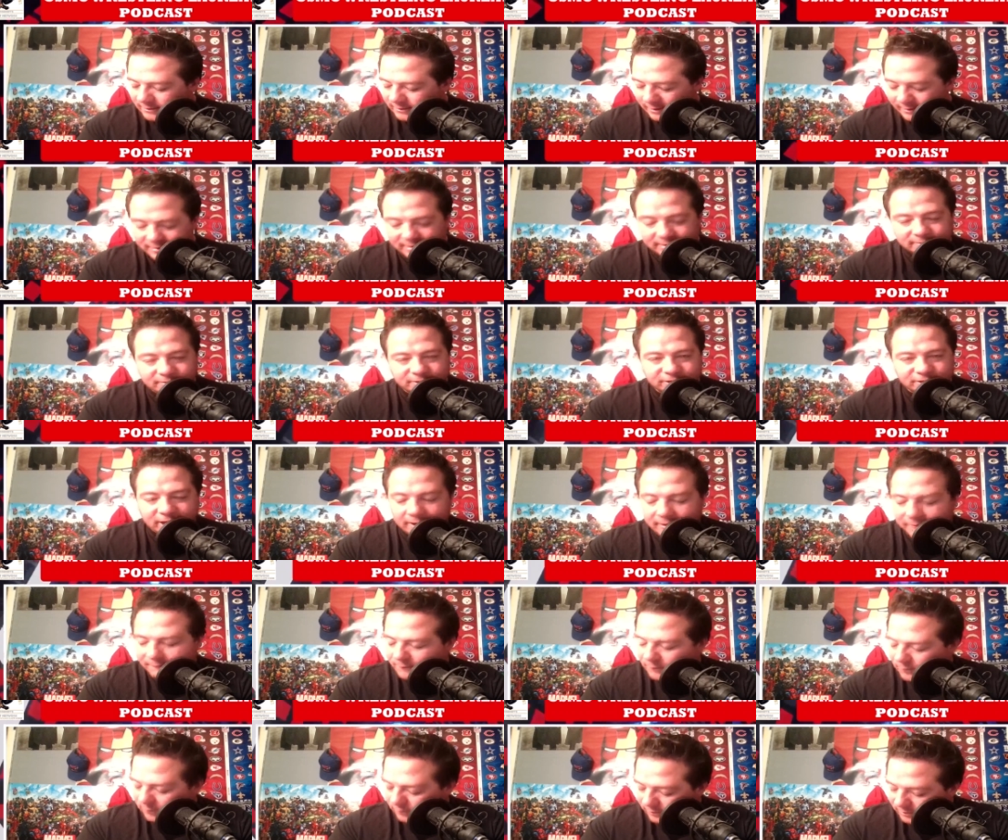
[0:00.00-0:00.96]
And then Jey,
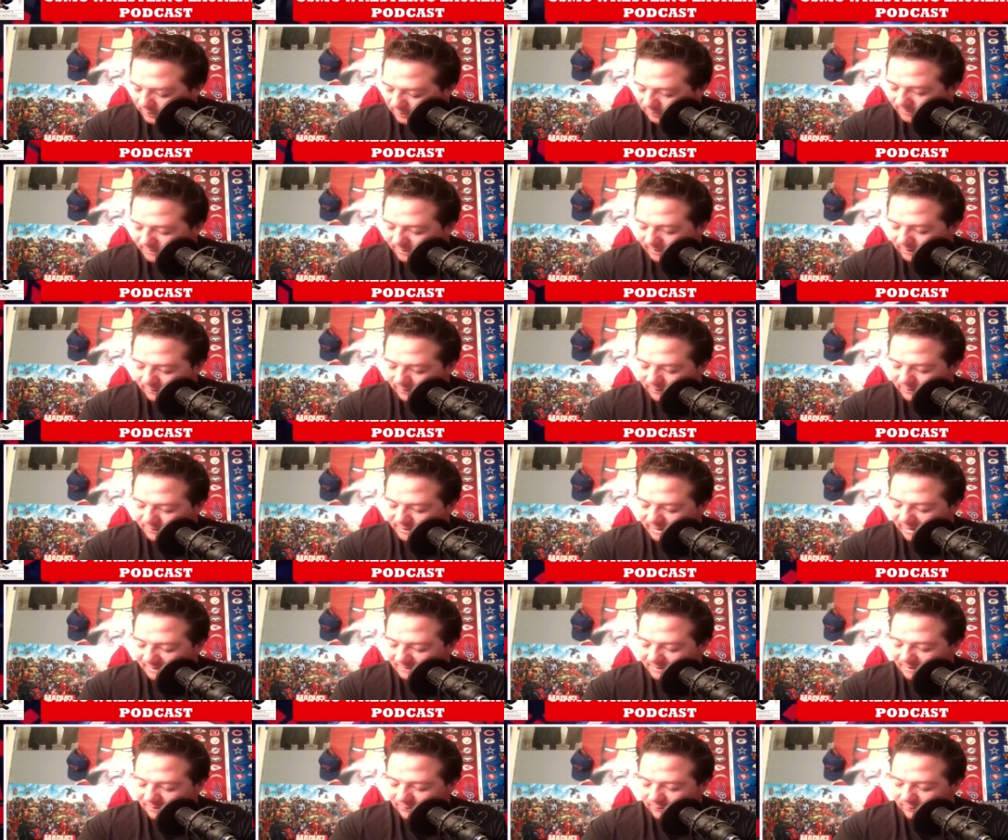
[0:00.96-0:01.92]
of course, was a little
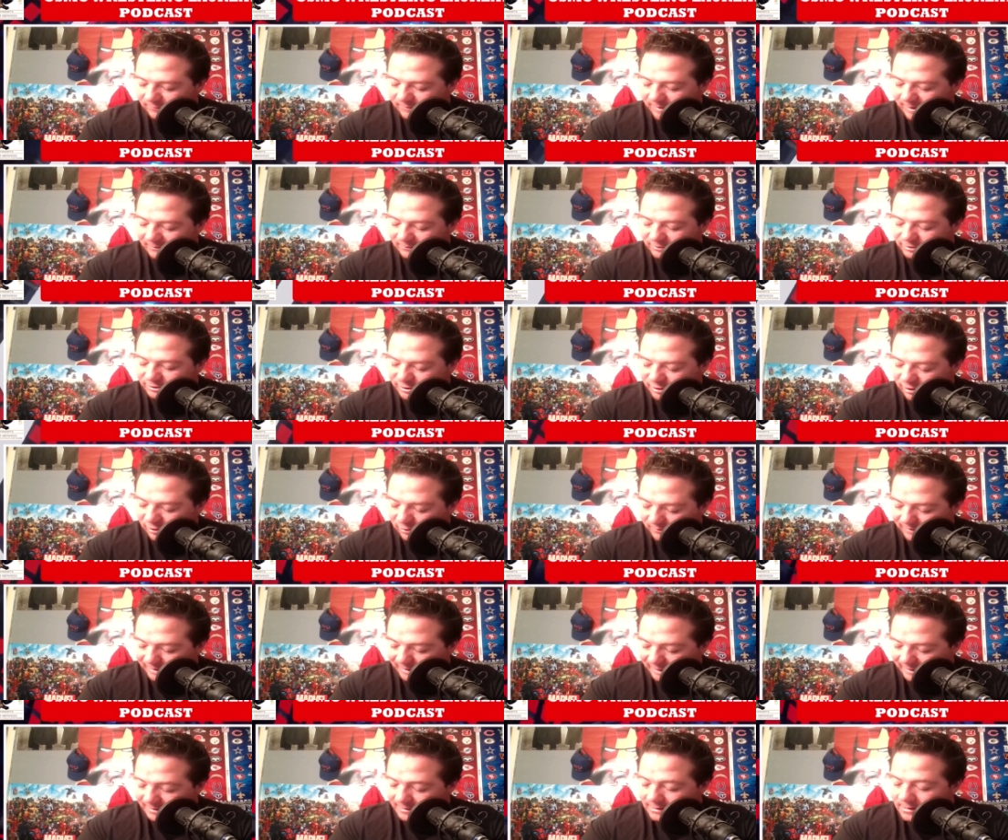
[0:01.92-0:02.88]
skeptical about
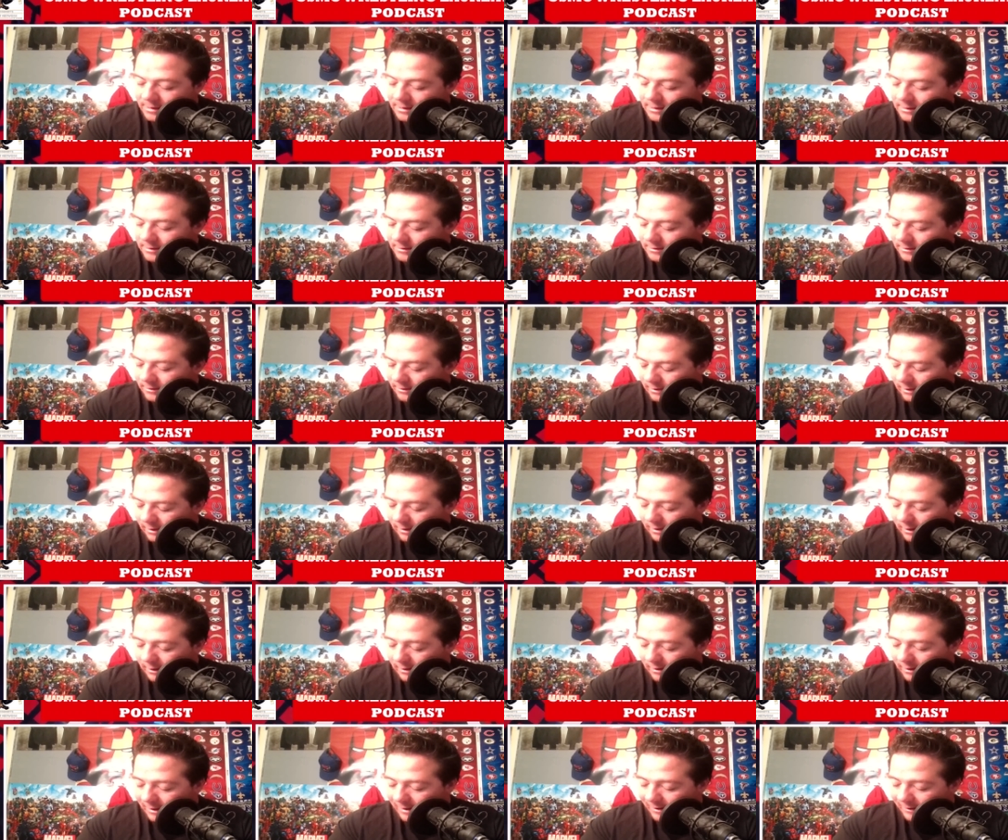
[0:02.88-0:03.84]
showing,
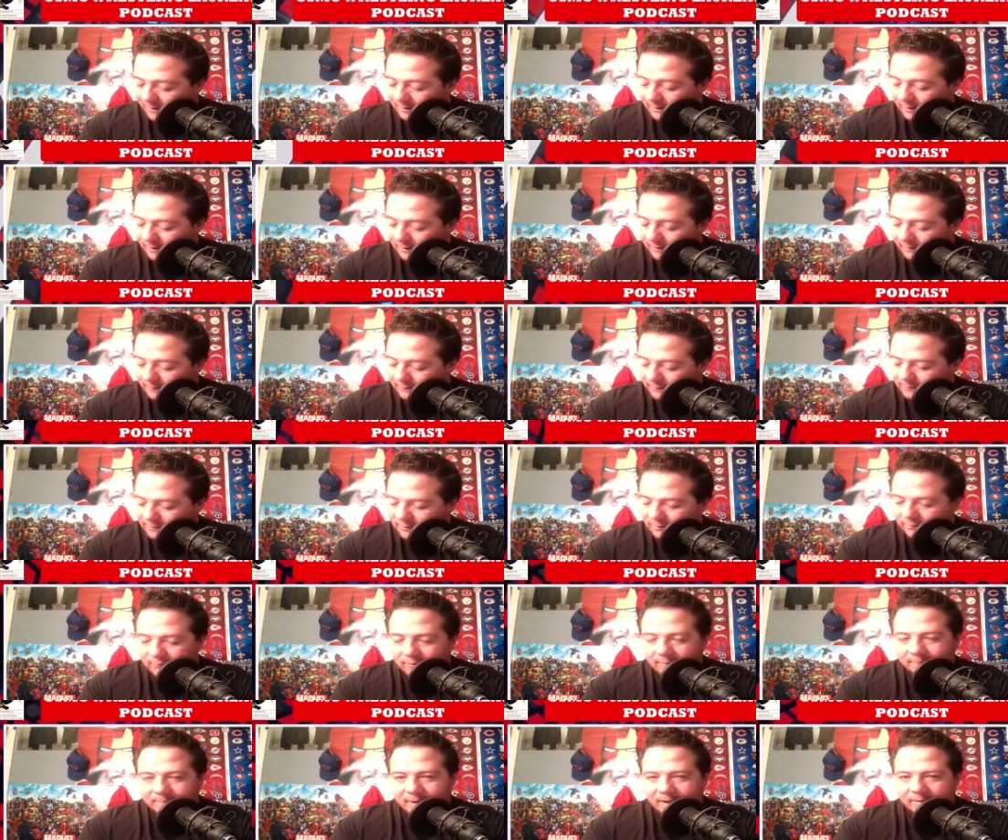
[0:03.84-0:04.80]
uh, and uh, you
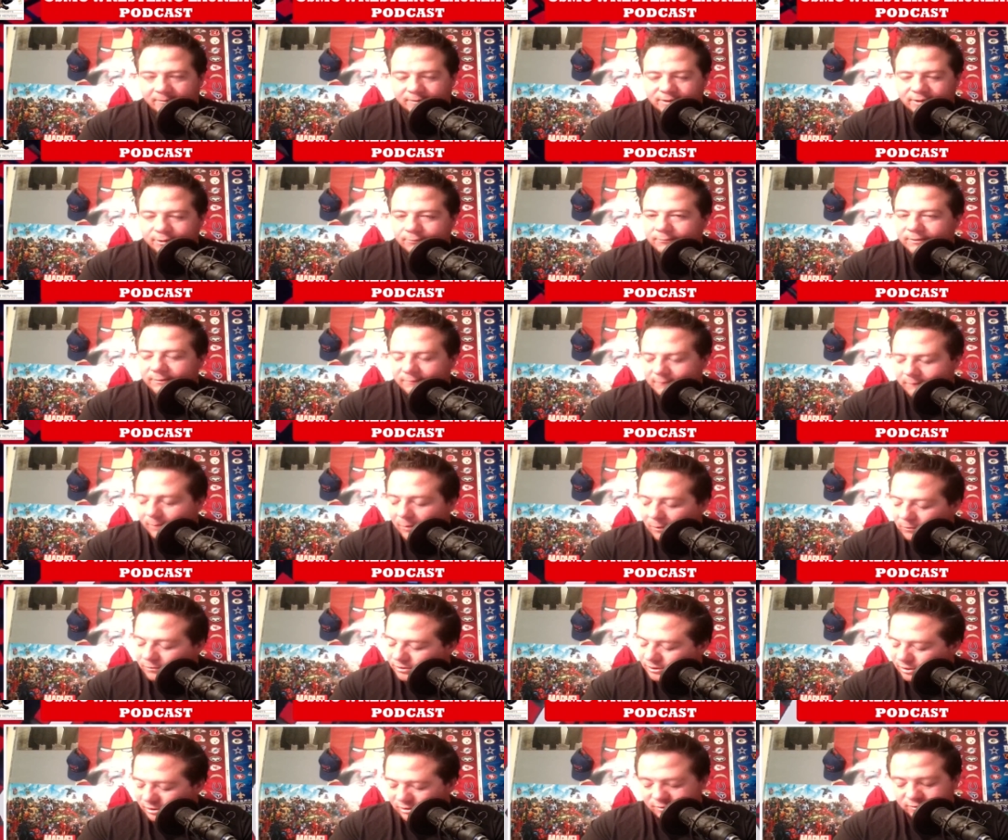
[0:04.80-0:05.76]
know, about showing
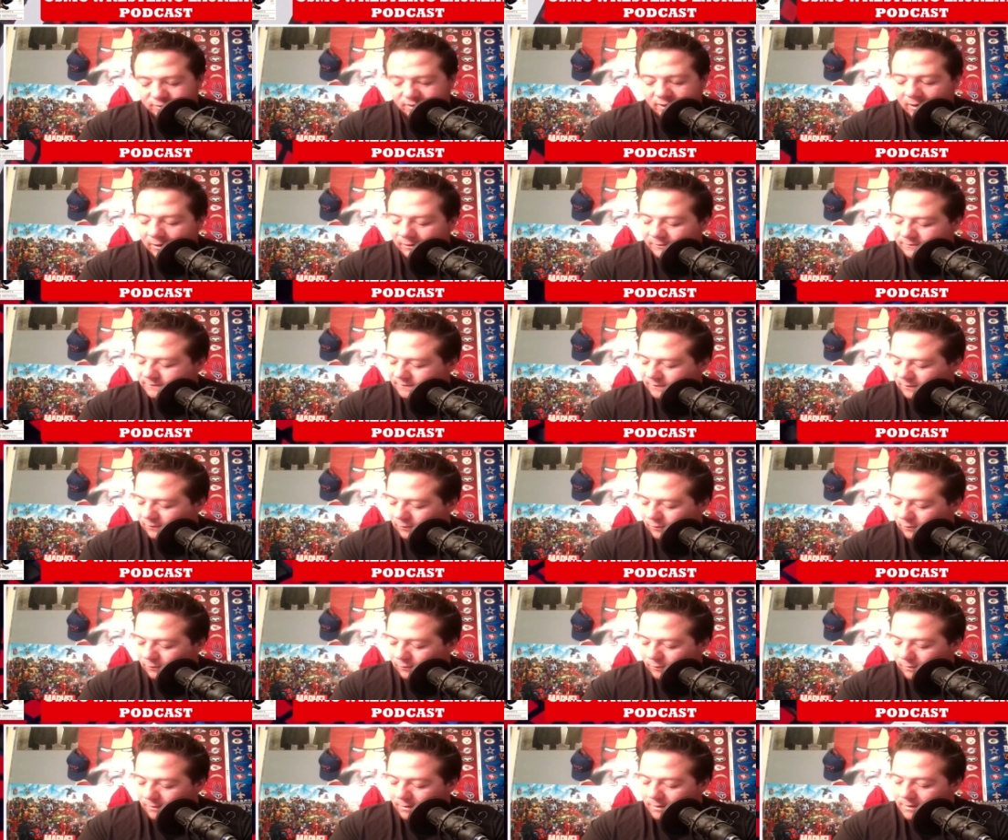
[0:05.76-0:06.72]
emotions.
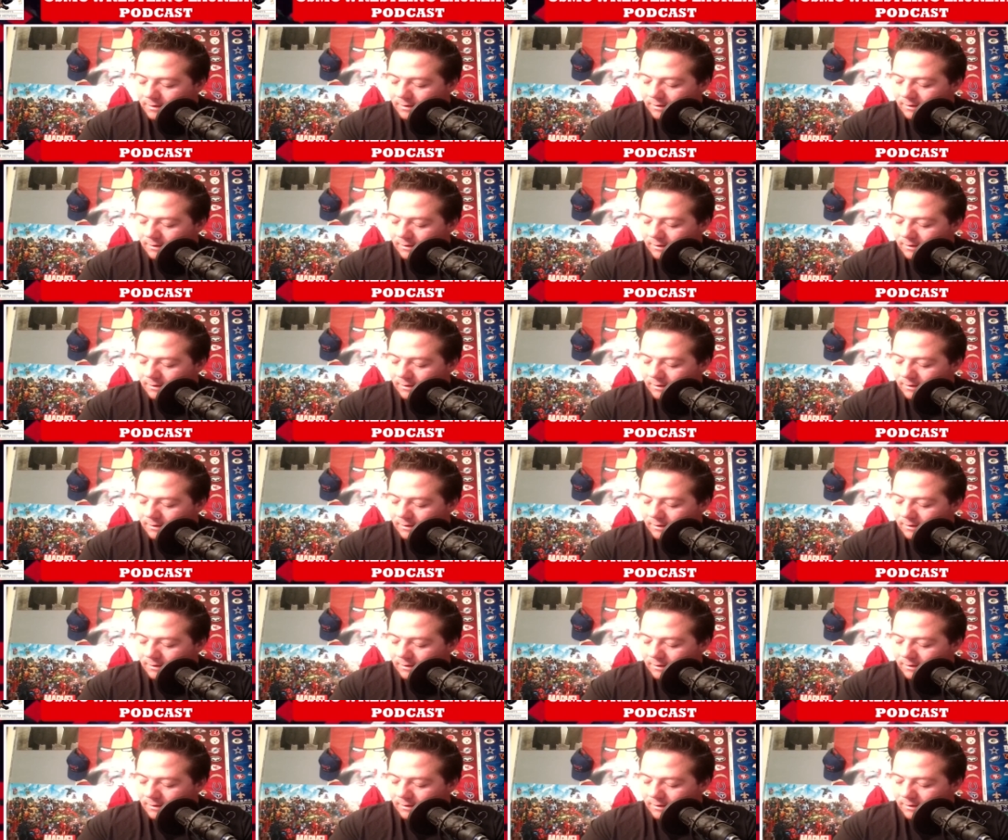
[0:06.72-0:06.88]
Also,